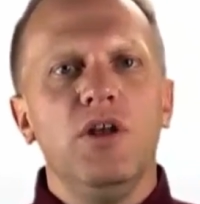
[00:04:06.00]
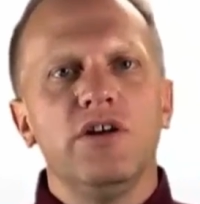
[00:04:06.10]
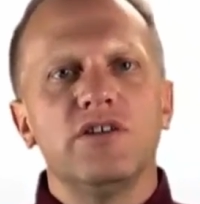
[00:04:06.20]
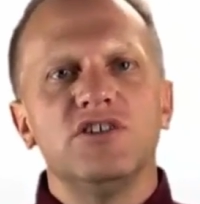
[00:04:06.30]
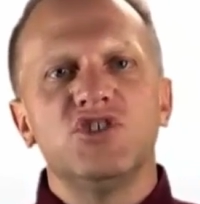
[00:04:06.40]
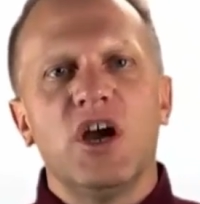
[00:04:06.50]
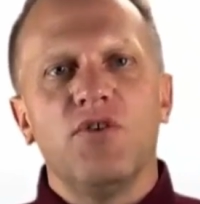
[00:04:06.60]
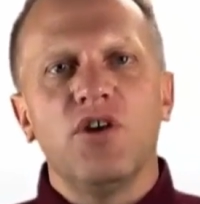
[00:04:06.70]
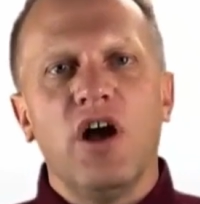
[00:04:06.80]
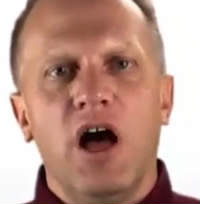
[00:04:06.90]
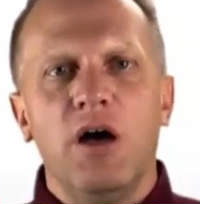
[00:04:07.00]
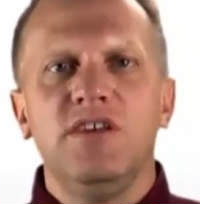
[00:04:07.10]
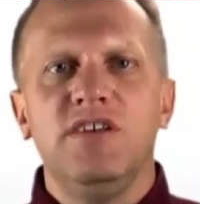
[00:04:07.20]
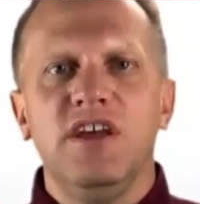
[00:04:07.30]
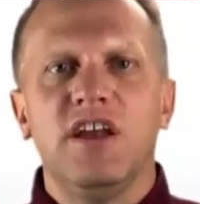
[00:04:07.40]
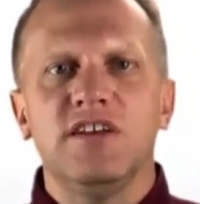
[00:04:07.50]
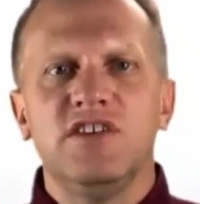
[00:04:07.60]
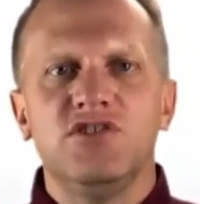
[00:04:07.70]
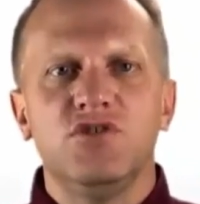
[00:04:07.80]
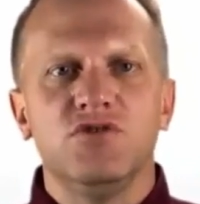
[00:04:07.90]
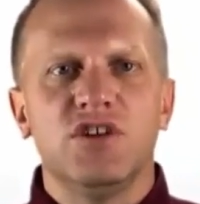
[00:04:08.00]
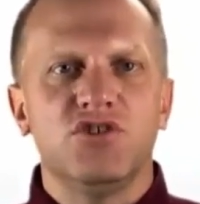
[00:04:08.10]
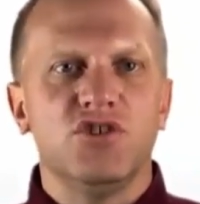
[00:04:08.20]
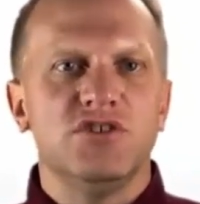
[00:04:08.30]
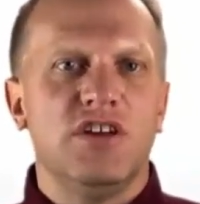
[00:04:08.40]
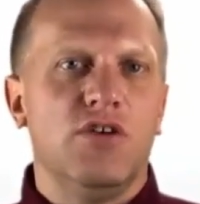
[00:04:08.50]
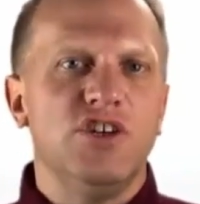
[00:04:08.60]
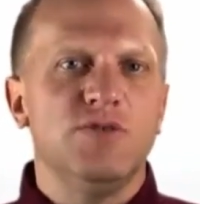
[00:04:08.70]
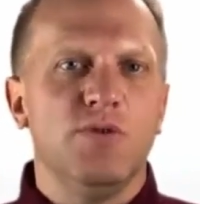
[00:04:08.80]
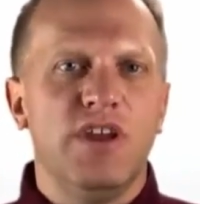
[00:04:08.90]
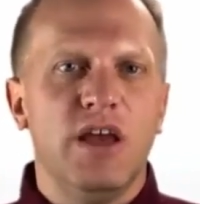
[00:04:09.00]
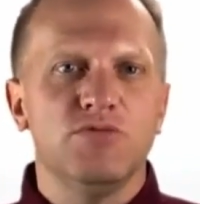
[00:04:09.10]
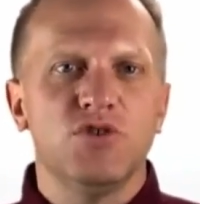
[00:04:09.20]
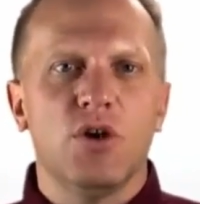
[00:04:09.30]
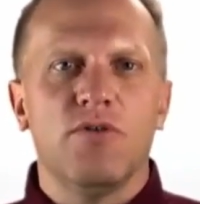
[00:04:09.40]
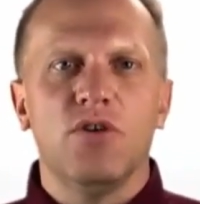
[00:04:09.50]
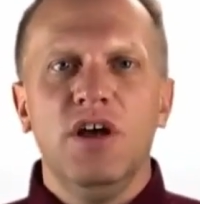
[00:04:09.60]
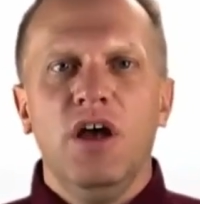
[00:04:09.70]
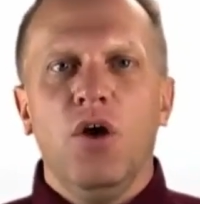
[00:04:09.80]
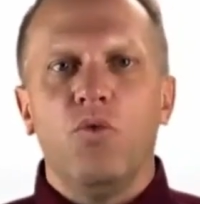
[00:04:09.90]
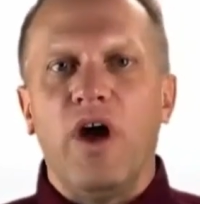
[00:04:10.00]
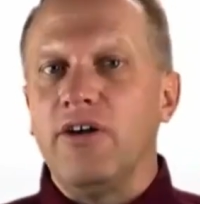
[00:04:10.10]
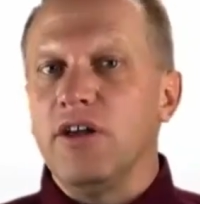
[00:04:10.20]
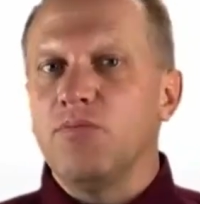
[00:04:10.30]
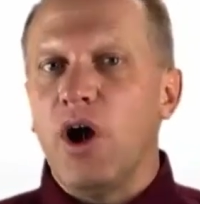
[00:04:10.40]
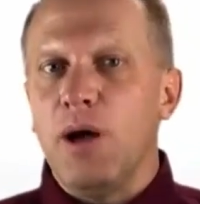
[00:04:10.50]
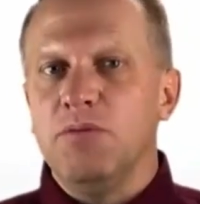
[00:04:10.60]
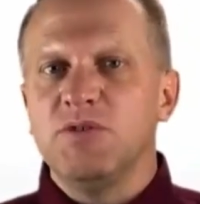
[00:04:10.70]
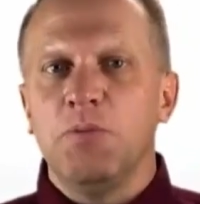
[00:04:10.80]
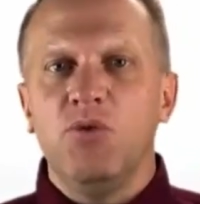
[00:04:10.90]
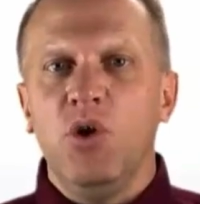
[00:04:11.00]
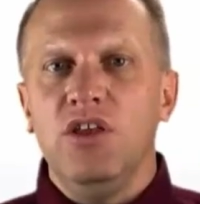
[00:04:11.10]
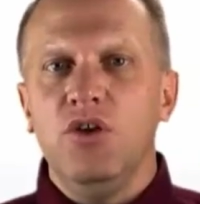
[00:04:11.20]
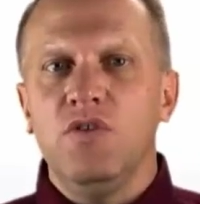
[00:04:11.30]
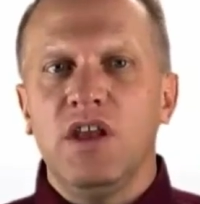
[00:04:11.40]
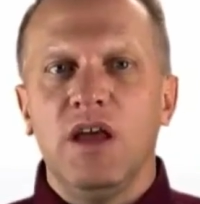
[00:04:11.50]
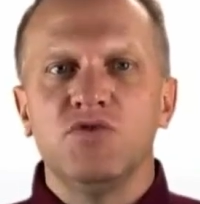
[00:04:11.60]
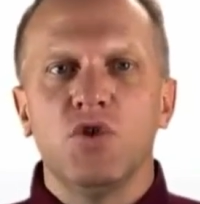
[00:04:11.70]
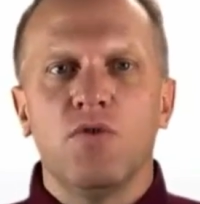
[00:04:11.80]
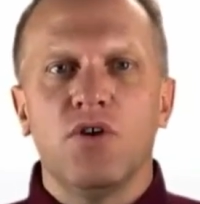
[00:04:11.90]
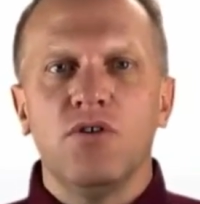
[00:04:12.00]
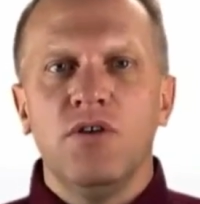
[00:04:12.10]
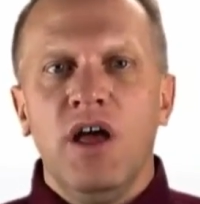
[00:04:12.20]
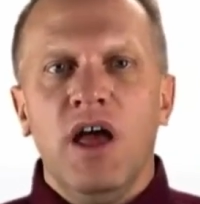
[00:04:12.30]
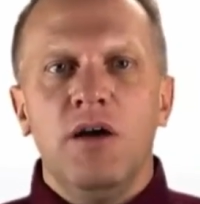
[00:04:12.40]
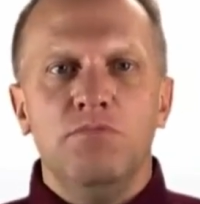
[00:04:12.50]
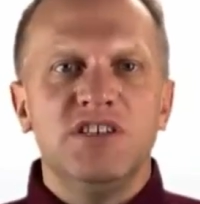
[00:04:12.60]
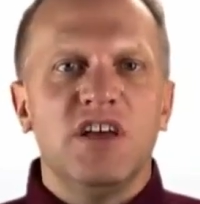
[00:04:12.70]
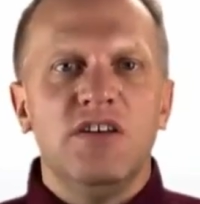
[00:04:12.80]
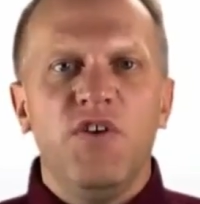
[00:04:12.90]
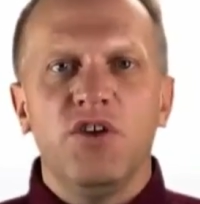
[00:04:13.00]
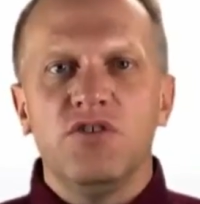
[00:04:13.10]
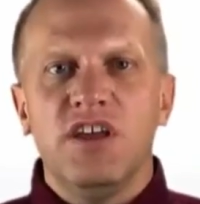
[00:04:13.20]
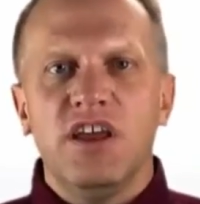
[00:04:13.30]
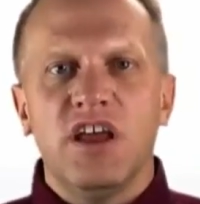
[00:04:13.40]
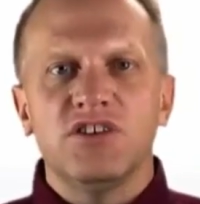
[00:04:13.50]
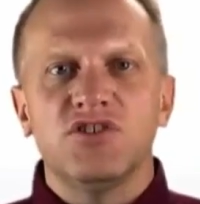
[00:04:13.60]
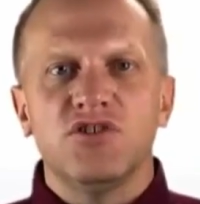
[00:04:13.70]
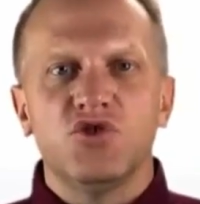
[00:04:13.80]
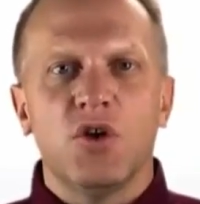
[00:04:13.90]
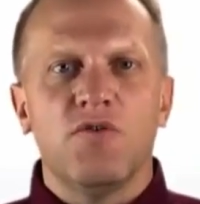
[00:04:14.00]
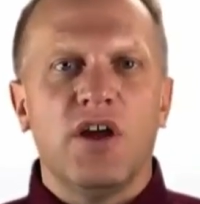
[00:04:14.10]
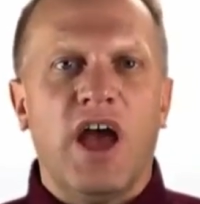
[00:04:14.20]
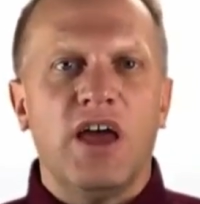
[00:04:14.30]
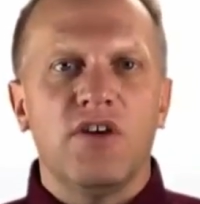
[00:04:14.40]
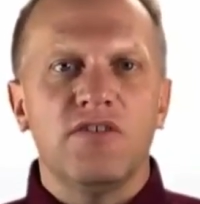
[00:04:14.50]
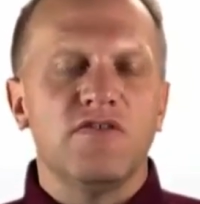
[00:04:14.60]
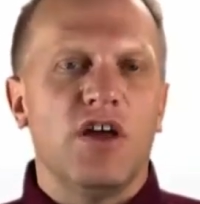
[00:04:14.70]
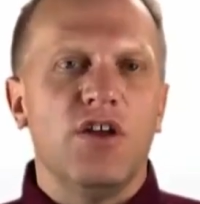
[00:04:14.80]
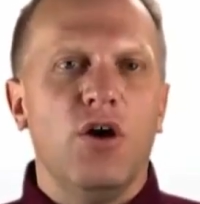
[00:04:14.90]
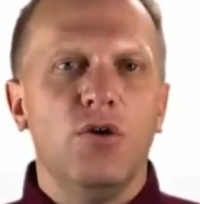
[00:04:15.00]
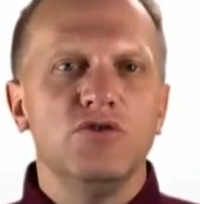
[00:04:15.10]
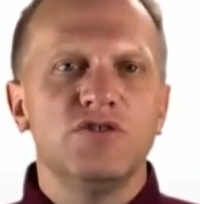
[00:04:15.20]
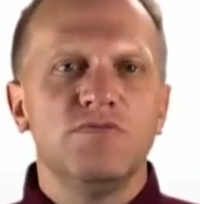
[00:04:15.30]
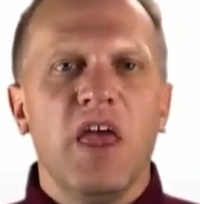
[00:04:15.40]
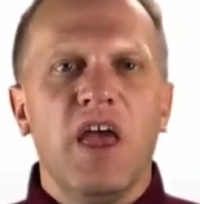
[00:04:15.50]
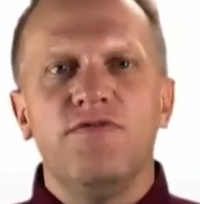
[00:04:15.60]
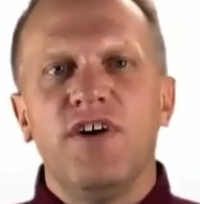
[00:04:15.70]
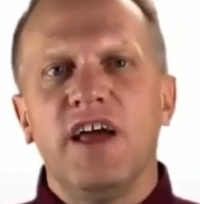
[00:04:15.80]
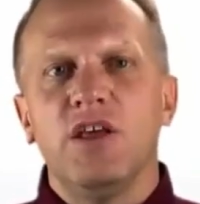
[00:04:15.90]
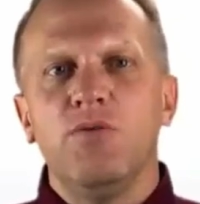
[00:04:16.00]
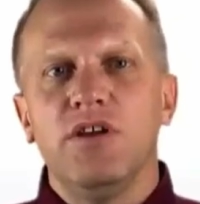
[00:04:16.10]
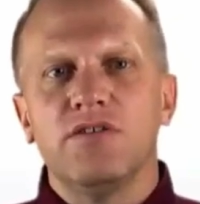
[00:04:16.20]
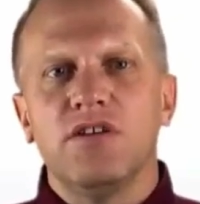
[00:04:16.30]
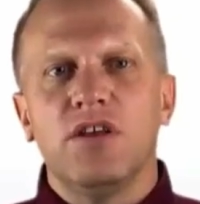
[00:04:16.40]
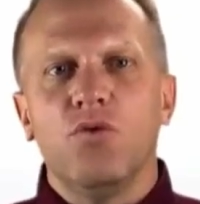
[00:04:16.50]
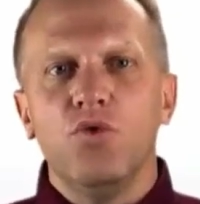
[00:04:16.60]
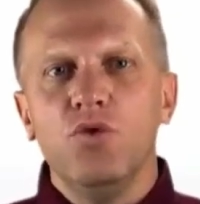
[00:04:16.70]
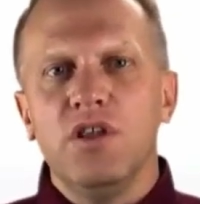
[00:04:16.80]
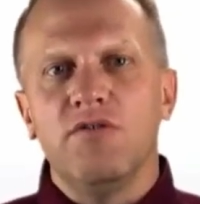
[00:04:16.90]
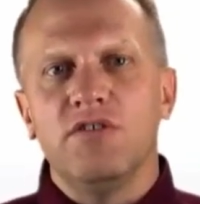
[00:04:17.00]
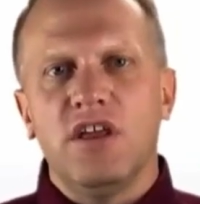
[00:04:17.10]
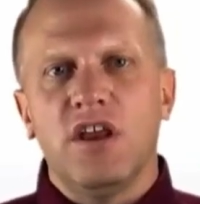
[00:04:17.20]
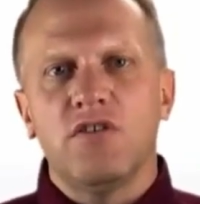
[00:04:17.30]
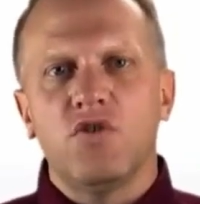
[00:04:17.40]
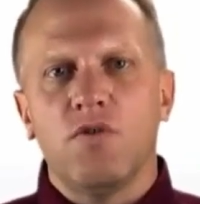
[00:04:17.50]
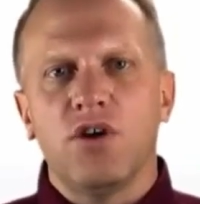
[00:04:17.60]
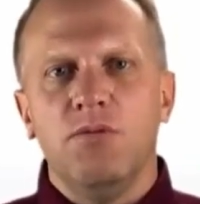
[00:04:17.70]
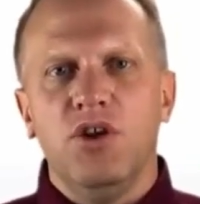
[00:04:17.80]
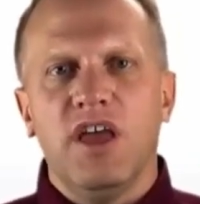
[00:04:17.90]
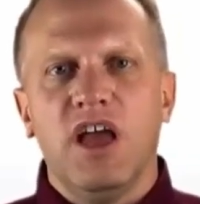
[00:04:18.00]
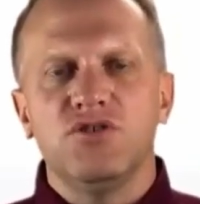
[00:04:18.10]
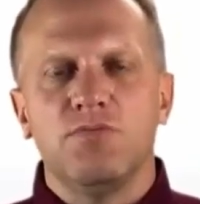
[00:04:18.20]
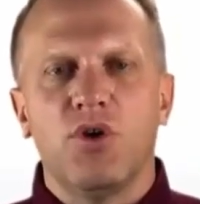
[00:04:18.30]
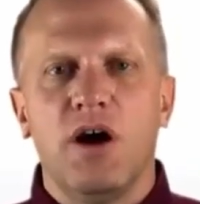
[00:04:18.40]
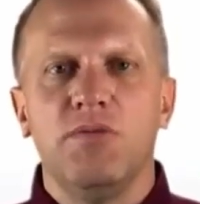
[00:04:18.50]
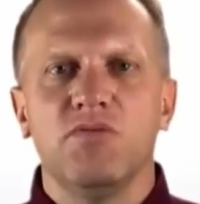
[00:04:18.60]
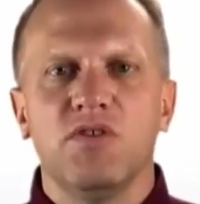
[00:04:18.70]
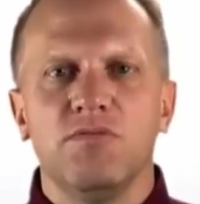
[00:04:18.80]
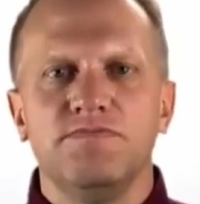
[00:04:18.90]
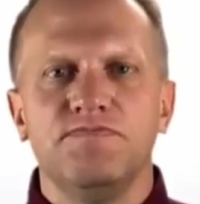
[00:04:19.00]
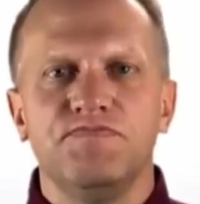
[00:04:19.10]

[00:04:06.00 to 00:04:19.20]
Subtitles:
We looked at several common DNS issues, such as an unreachable name server, routing problems between you and the name server, misconfigured DNS server addresses on hosts, and finally, we looked at root level DNS server communication problems.